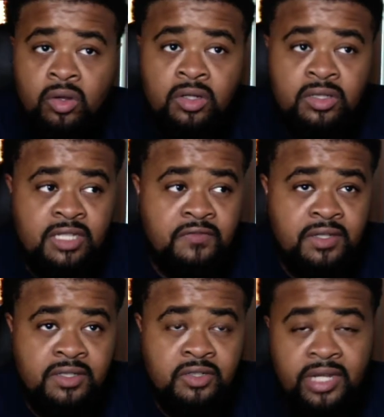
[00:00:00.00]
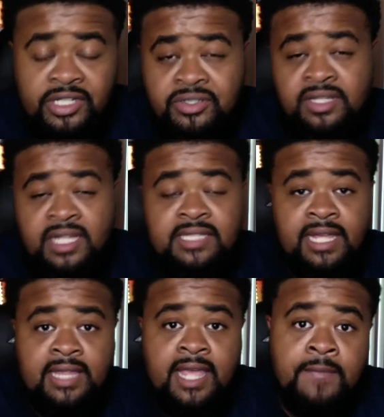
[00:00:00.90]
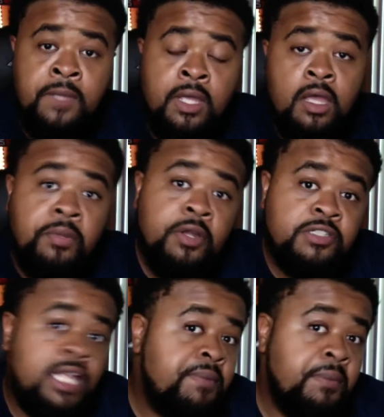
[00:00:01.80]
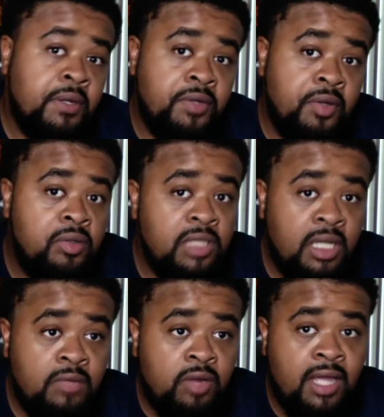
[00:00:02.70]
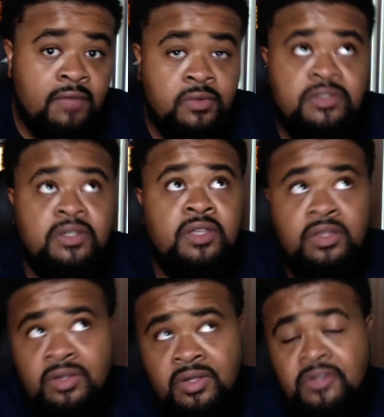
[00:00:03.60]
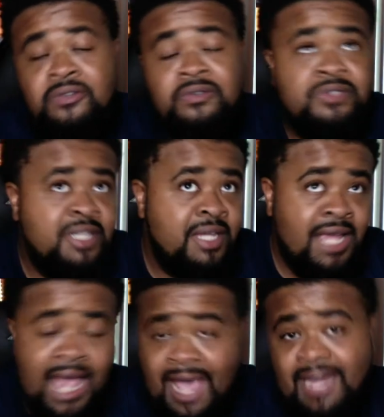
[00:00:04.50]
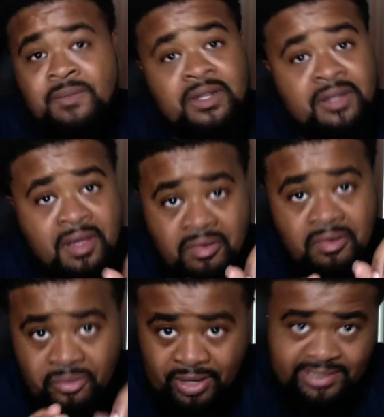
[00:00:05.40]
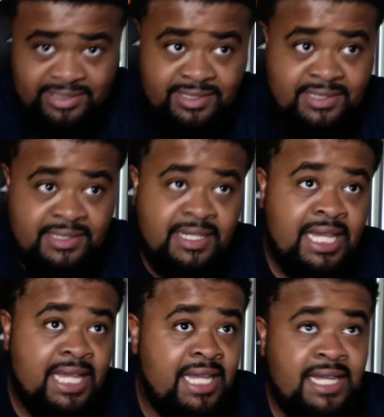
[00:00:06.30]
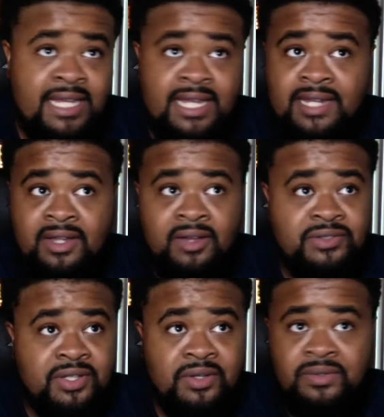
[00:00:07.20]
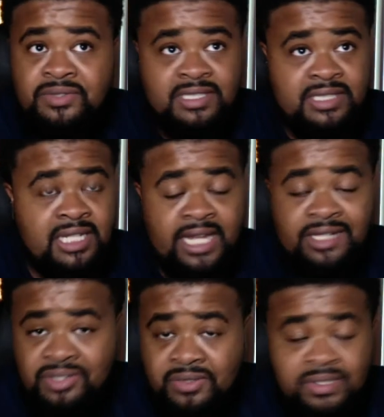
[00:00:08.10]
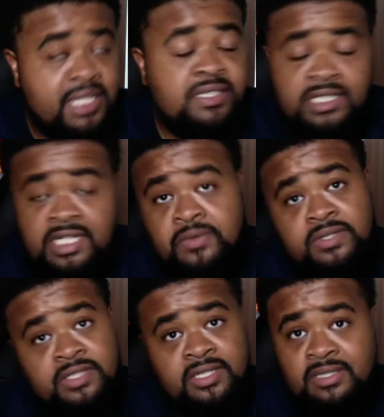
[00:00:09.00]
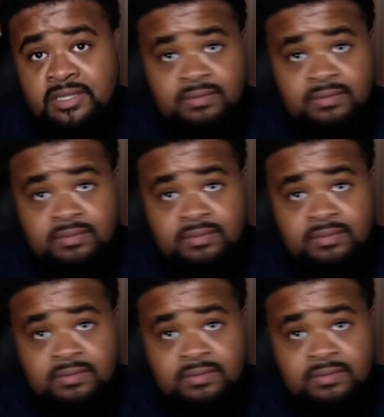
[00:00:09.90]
different creatures, things like that. But also, a lot of people don't know Lovecraft was a huge, adamant racist. He and also just didn't like Jews. She was just